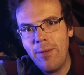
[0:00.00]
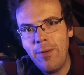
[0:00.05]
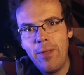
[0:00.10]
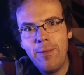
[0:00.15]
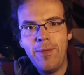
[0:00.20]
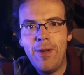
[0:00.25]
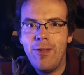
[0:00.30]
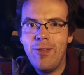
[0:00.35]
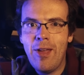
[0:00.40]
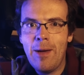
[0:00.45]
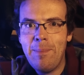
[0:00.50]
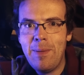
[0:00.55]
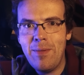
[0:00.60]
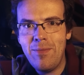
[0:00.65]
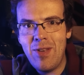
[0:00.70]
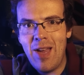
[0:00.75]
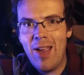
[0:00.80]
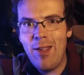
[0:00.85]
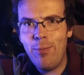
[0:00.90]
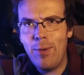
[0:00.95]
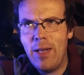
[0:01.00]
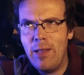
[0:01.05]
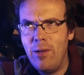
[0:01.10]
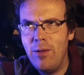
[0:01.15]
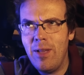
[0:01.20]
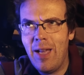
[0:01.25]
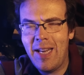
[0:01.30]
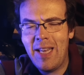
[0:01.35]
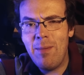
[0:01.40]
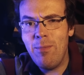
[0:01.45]
after the first couple of days when it
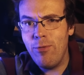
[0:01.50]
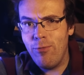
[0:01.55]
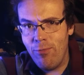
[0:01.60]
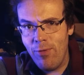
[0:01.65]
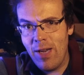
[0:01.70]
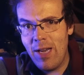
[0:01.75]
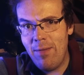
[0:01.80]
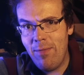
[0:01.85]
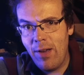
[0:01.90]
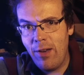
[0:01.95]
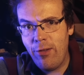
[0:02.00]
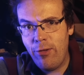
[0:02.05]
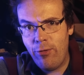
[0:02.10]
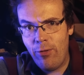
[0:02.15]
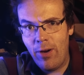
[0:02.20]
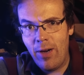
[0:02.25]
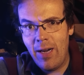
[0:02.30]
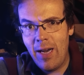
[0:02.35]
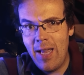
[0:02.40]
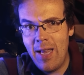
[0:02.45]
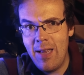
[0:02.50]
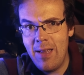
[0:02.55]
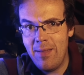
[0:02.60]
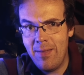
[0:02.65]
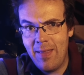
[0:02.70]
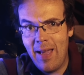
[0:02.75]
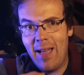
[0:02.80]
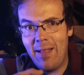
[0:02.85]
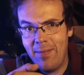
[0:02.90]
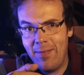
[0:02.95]
looked like he was really, really struggling,
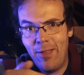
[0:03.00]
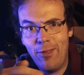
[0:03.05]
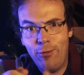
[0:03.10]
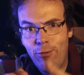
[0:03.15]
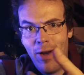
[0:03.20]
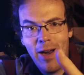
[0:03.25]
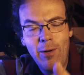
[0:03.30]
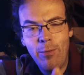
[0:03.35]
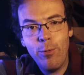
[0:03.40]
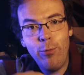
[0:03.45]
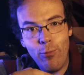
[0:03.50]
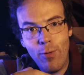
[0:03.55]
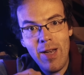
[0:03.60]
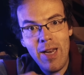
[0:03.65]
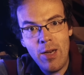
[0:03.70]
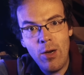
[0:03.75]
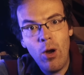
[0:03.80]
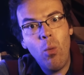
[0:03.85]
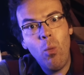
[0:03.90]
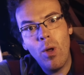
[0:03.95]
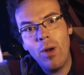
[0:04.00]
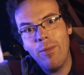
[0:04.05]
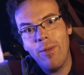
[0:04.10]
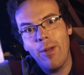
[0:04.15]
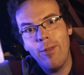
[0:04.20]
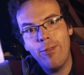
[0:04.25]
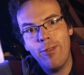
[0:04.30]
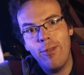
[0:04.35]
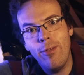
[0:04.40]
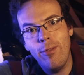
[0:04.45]
that this track was really not one of
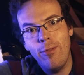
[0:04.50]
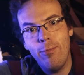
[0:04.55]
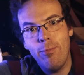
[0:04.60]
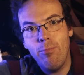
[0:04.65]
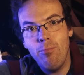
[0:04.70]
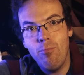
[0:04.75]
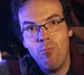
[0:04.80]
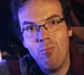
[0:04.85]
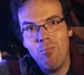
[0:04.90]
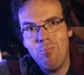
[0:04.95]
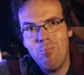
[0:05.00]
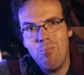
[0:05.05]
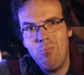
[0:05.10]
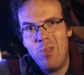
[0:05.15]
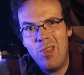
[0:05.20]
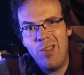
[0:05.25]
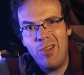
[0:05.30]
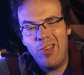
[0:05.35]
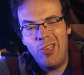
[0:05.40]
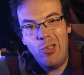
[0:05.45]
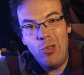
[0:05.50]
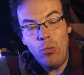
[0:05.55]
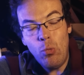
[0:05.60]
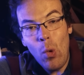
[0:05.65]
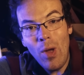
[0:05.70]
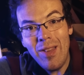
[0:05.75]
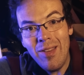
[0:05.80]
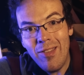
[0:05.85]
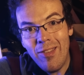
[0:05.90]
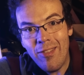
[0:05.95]
Oscar's, you know, good
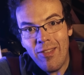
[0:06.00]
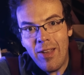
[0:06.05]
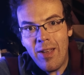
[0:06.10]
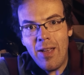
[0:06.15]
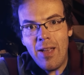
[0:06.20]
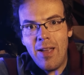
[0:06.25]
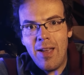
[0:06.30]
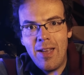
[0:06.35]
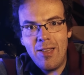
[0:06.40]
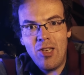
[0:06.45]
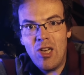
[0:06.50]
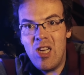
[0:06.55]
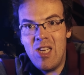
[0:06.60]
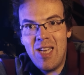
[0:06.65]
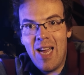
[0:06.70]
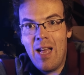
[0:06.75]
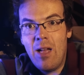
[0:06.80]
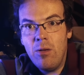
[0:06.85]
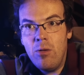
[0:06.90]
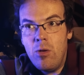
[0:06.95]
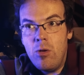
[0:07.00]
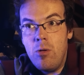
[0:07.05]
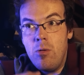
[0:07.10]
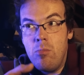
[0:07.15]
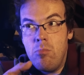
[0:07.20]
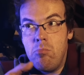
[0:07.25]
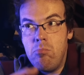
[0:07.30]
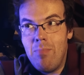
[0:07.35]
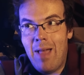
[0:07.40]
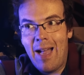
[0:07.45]
ones. It turned out
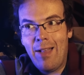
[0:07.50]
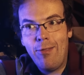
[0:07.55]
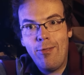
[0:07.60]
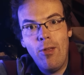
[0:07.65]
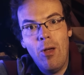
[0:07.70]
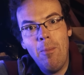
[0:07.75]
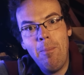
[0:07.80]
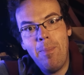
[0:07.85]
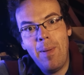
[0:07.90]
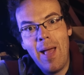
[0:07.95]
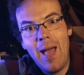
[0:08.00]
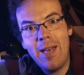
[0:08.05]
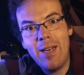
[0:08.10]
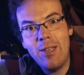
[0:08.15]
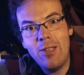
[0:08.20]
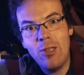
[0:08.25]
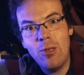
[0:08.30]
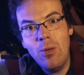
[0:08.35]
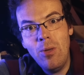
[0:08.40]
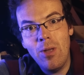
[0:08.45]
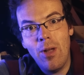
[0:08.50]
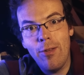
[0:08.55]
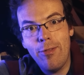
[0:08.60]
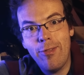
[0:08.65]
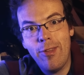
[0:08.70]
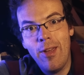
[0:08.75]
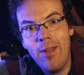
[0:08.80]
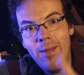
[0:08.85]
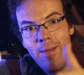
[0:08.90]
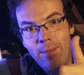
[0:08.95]
that's not bad at all,
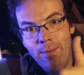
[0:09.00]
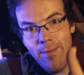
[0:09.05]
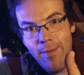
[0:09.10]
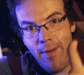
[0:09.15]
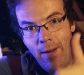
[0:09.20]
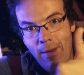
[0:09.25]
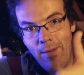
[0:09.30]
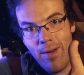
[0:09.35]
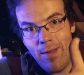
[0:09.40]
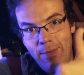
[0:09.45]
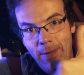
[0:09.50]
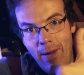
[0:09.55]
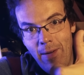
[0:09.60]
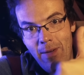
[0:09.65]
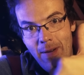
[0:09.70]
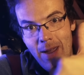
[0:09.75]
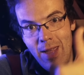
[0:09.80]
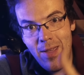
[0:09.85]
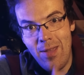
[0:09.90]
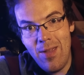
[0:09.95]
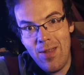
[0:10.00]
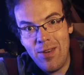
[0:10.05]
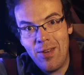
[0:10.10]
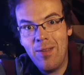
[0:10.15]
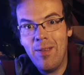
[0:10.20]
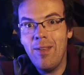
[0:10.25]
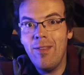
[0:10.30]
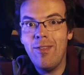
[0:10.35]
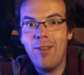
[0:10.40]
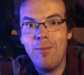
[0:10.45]
Oscar. Very, very good.
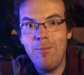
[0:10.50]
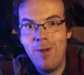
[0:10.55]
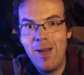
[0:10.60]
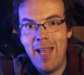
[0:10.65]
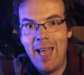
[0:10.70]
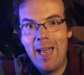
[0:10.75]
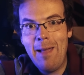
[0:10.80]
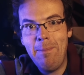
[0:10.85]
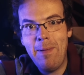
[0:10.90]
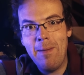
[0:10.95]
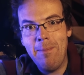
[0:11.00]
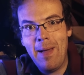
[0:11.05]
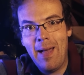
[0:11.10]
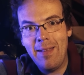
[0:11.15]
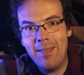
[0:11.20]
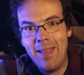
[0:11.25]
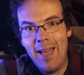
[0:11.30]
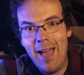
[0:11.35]
So I'm really happy about